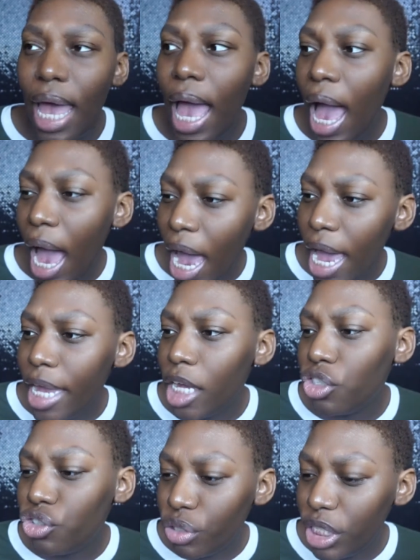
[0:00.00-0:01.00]

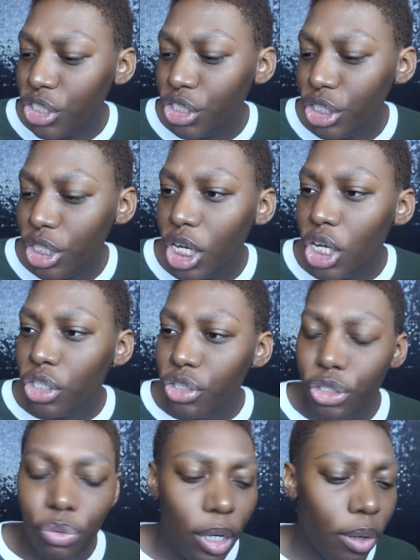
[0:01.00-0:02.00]
Hydration
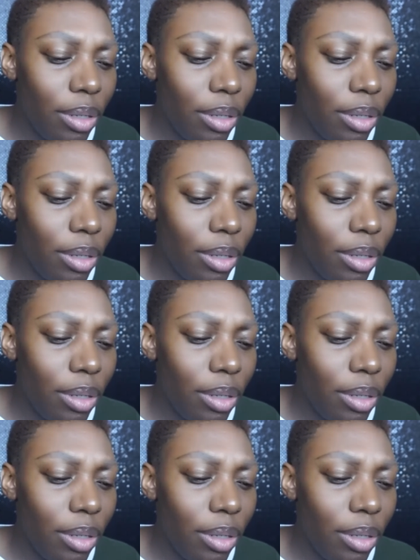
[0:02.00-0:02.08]
Duo.